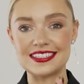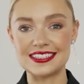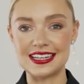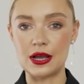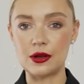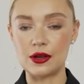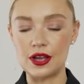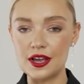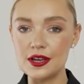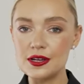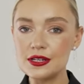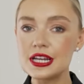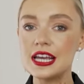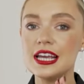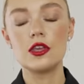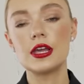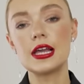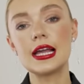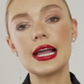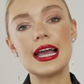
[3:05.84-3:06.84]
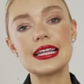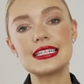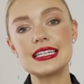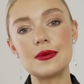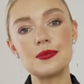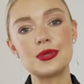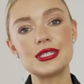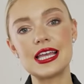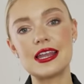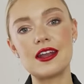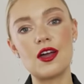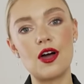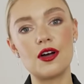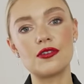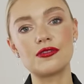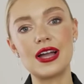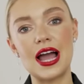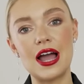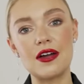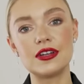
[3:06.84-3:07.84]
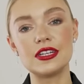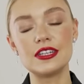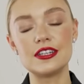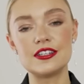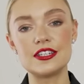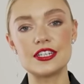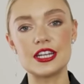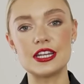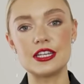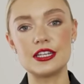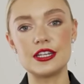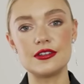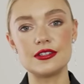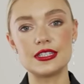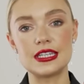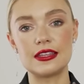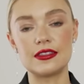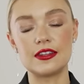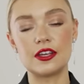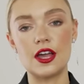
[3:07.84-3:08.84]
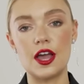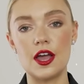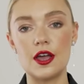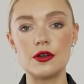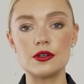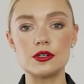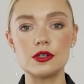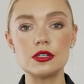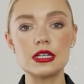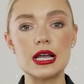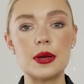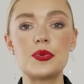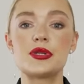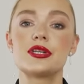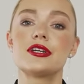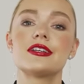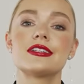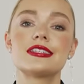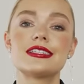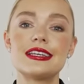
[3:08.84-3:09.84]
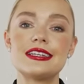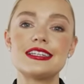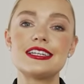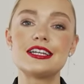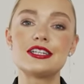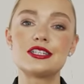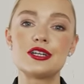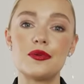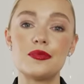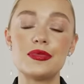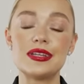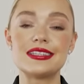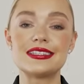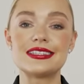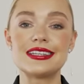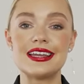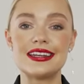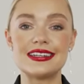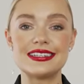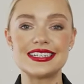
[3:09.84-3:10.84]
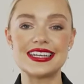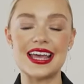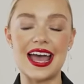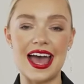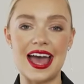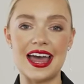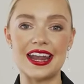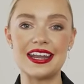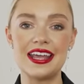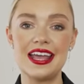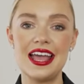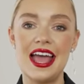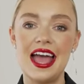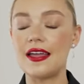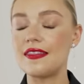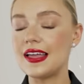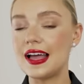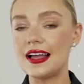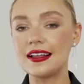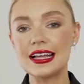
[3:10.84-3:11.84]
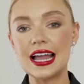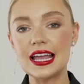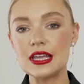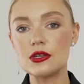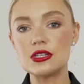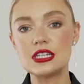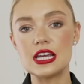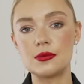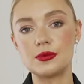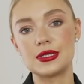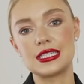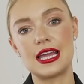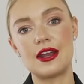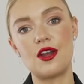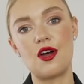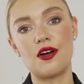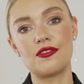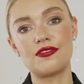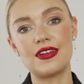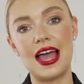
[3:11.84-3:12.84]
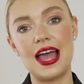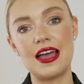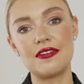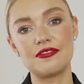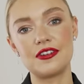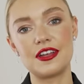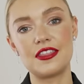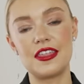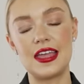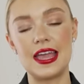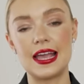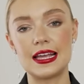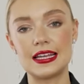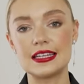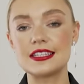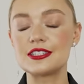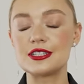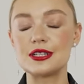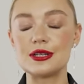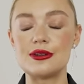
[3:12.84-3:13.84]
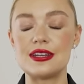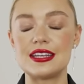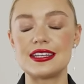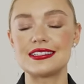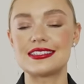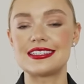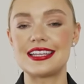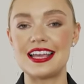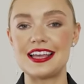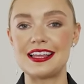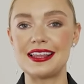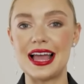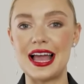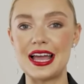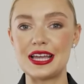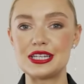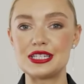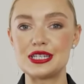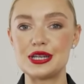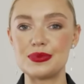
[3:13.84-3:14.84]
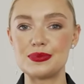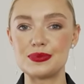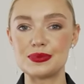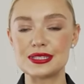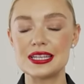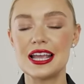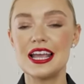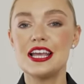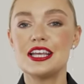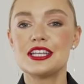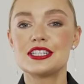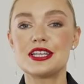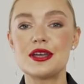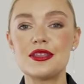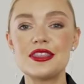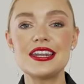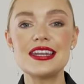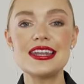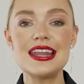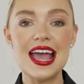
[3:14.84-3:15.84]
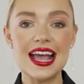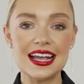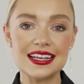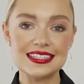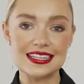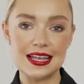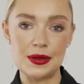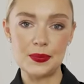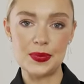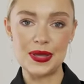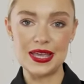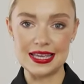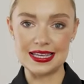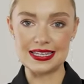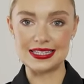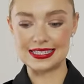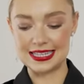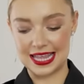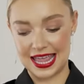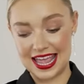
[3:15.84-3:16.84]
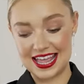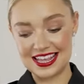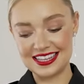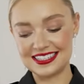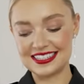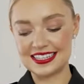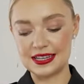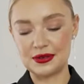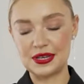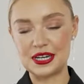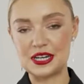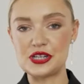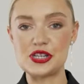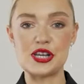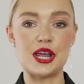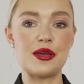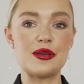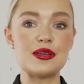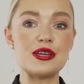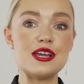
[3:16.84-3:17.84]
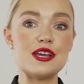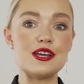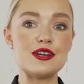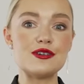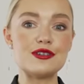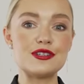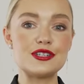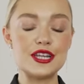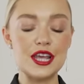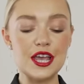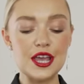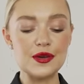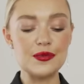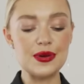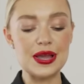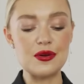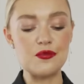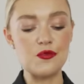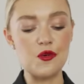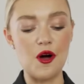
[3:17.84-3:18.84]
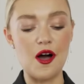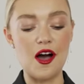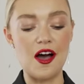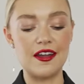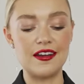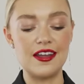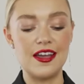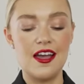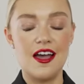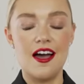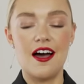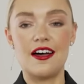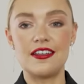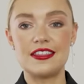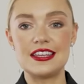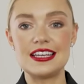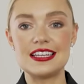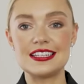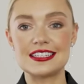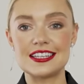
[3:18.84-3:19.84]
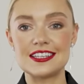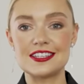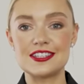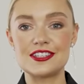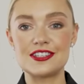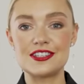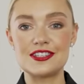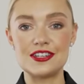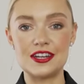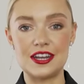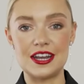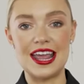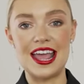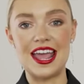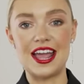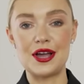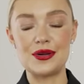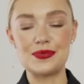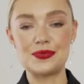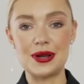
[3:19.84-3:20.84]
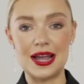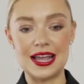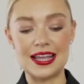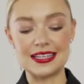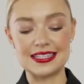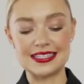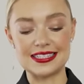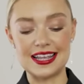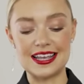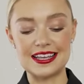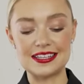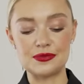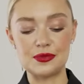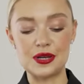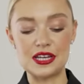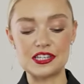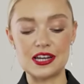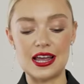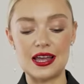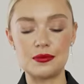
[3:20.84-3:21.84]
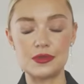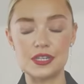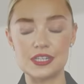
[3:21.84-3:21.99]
discount code. You can get 10% off Carrot London using the code all capitals Lydia Tomlinson 10, and that'll get you 10% off everything excluding sale items. So the next pieces I'm going to show you two in one are these stunning bracelets, which I'm